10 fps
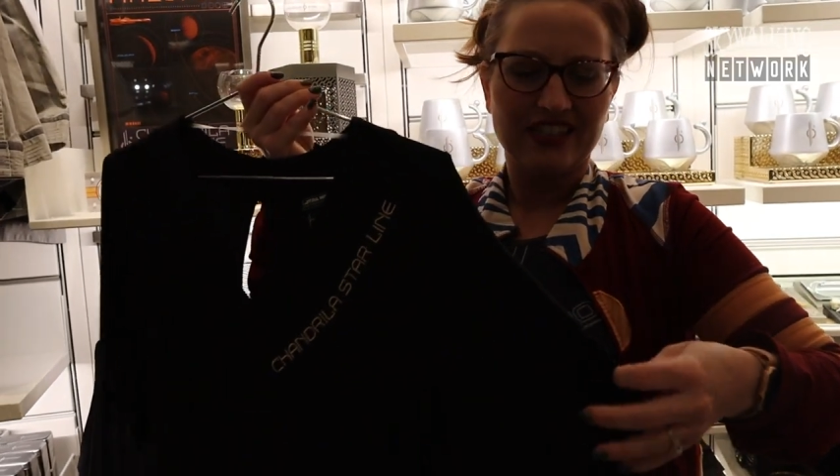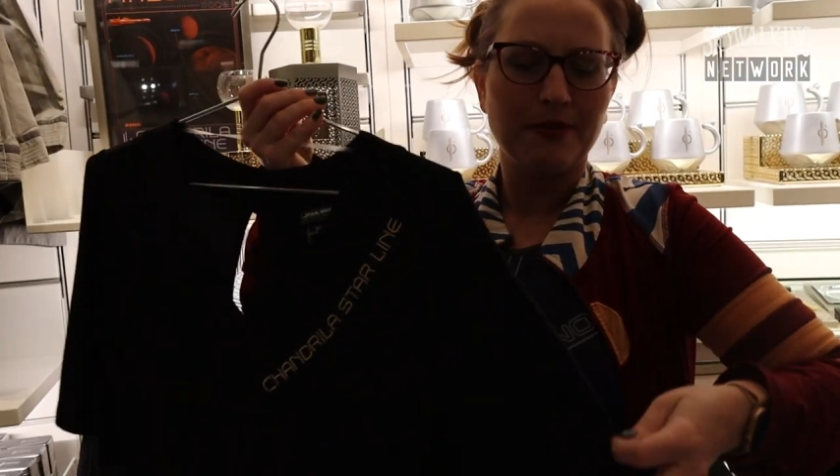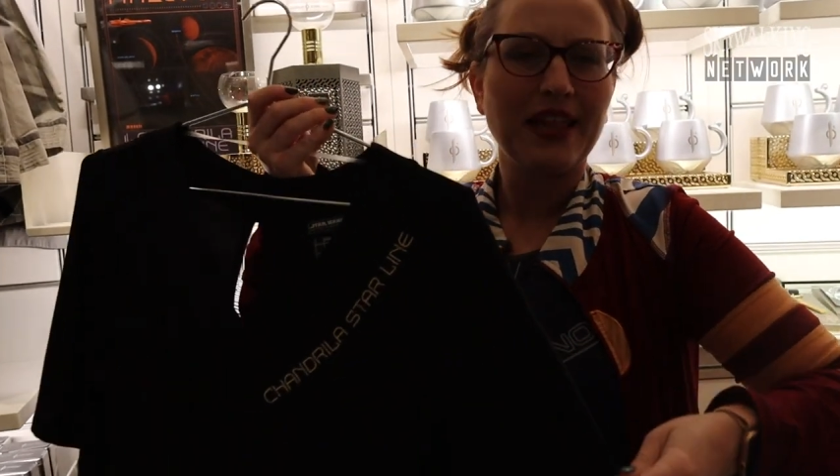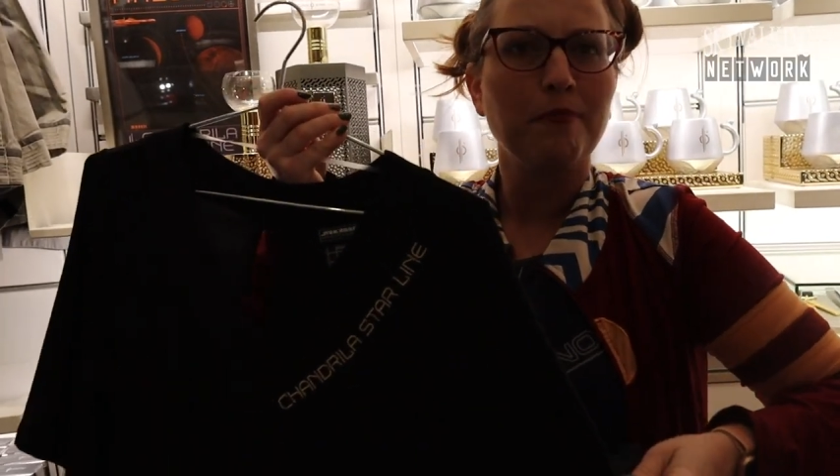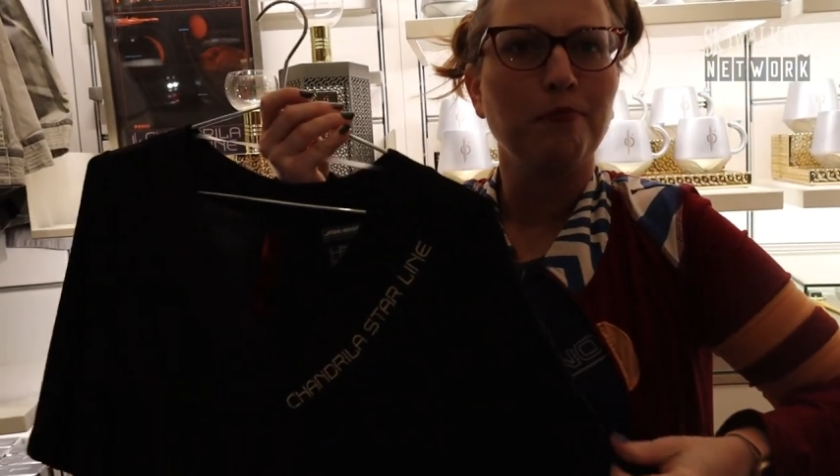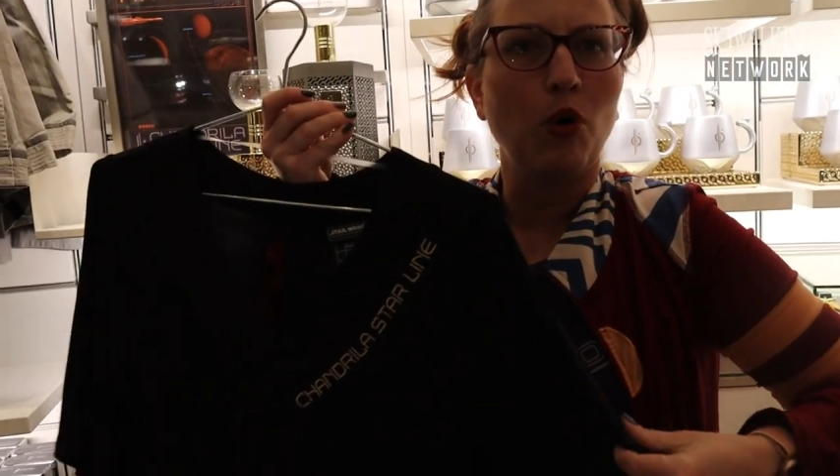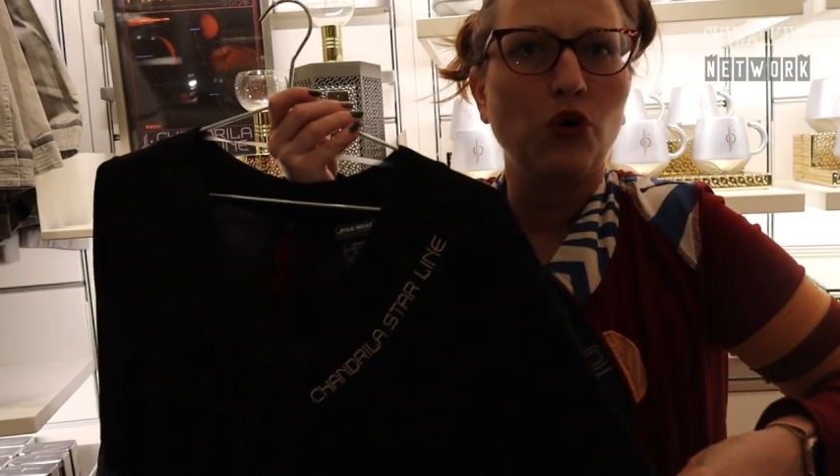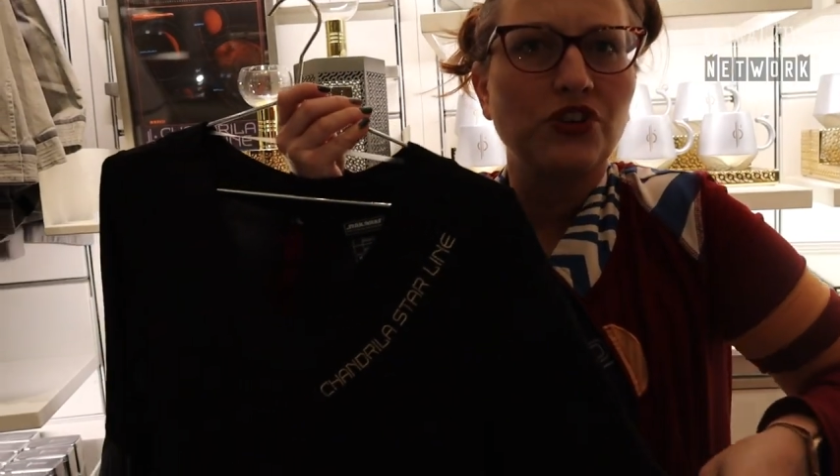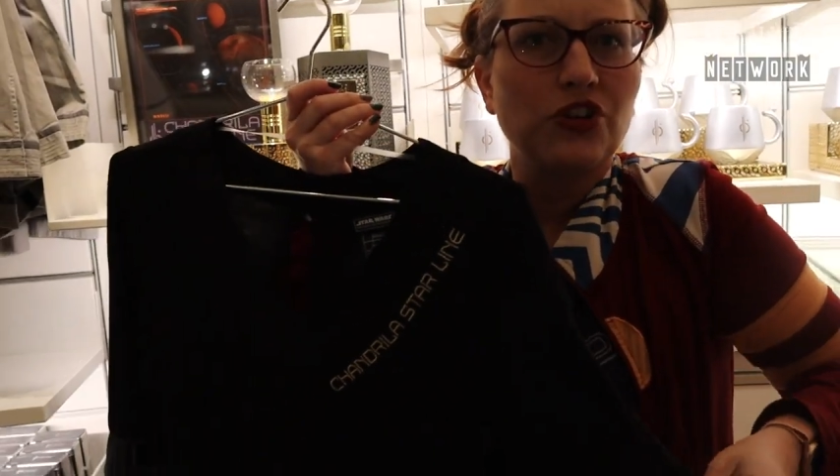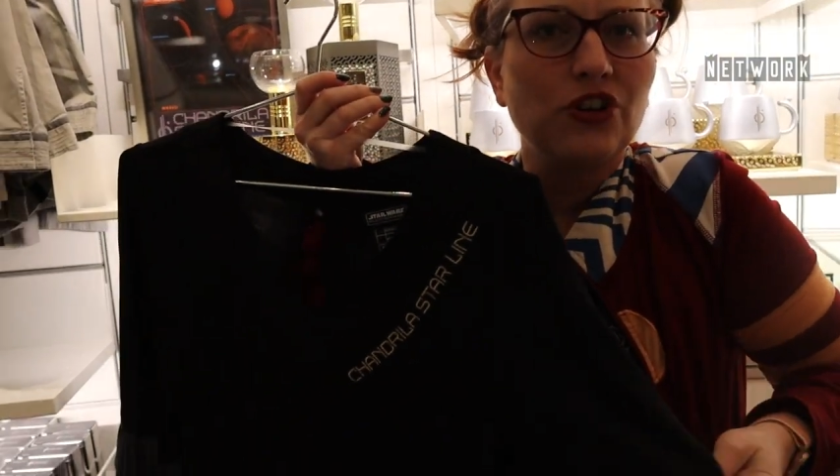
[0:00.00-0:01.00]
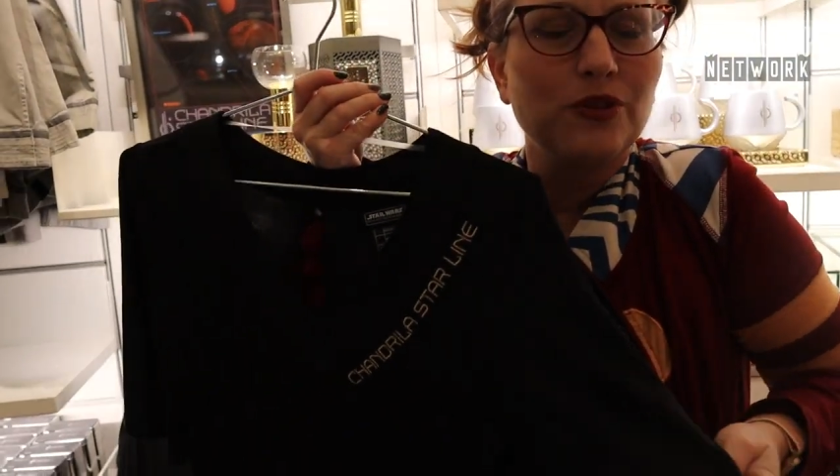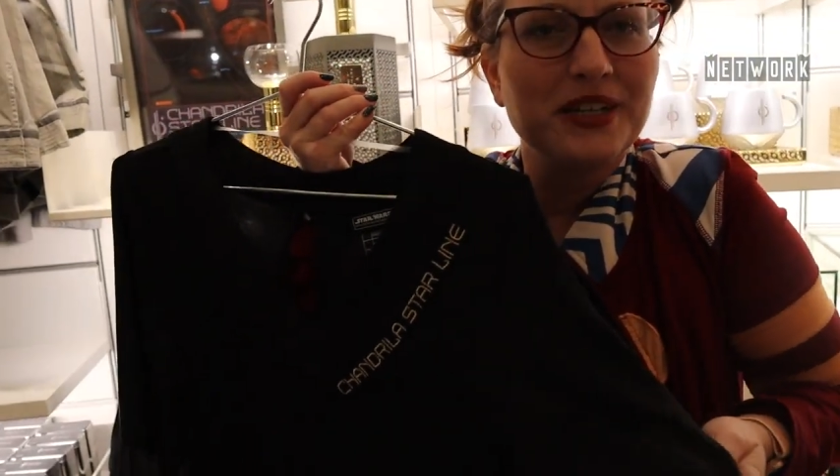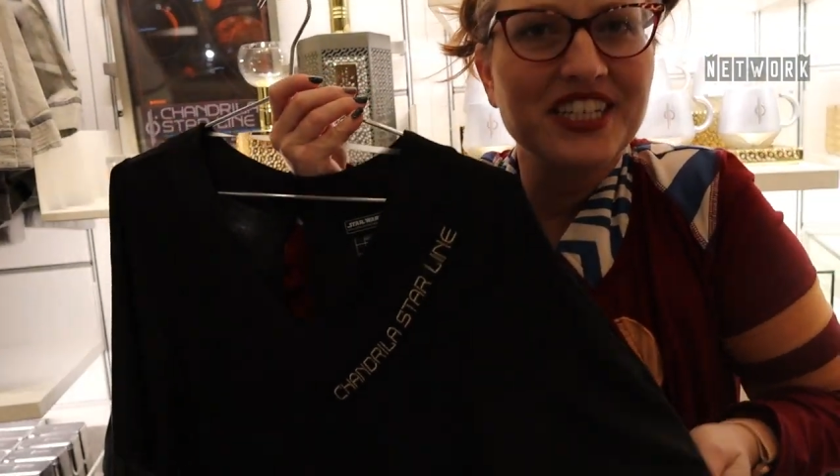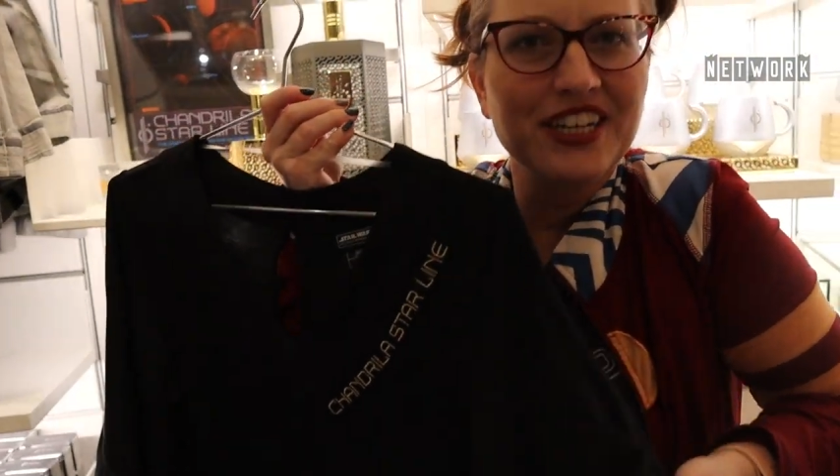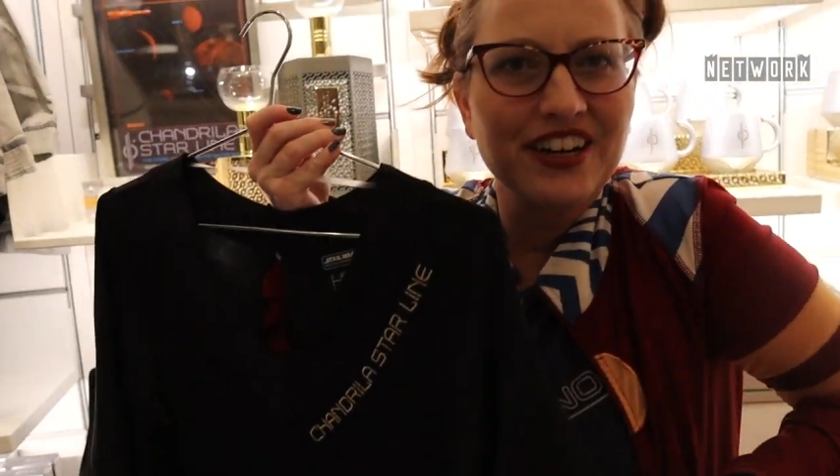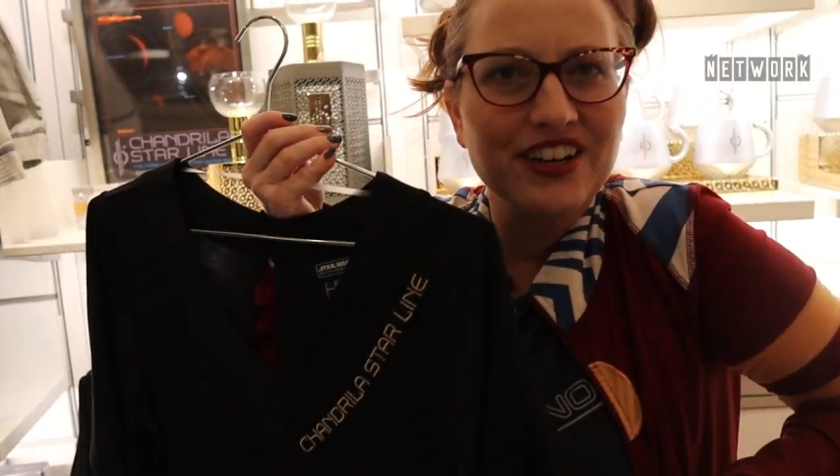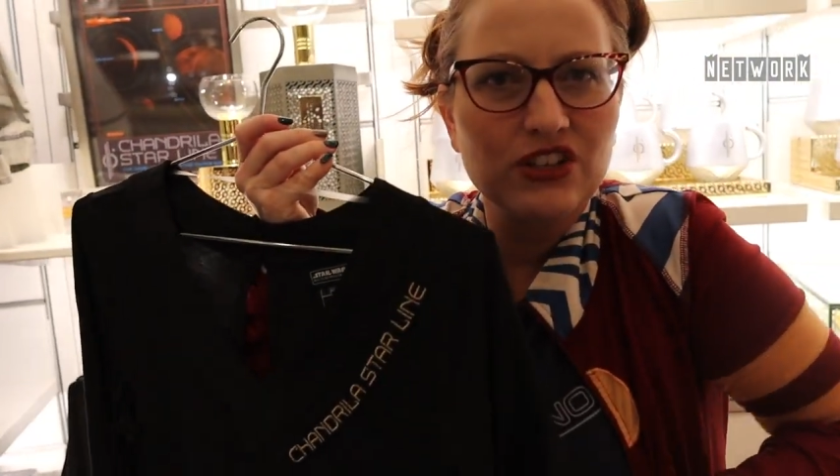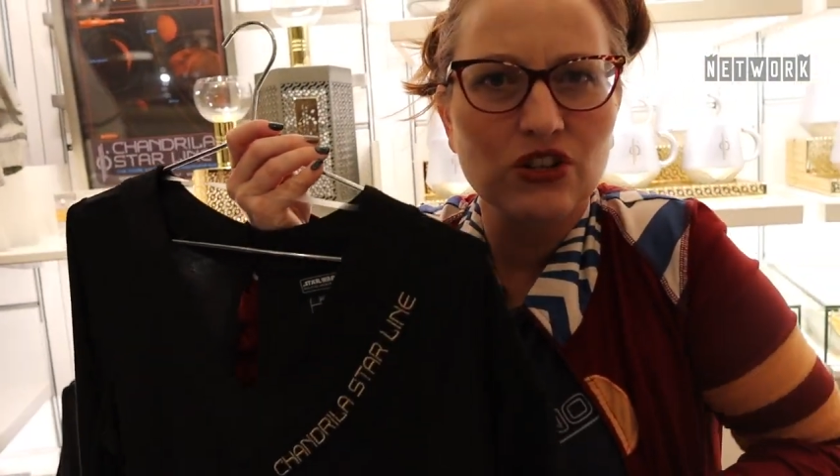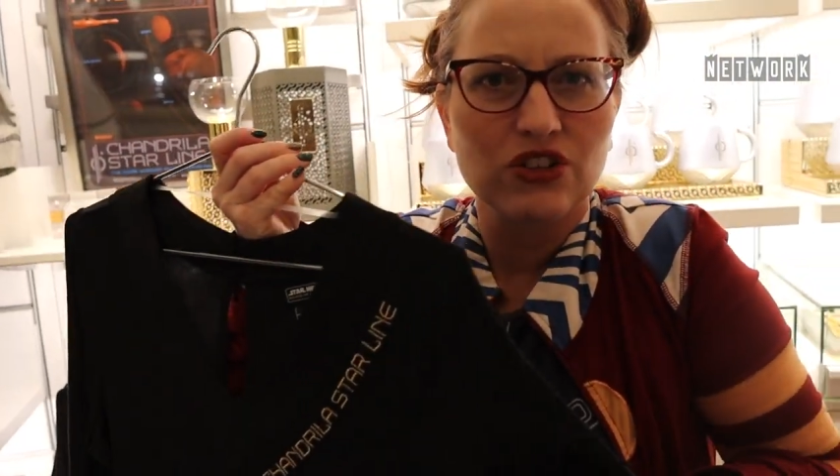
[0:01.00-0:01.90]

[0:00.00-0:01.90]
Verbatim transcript: Some of that modal material,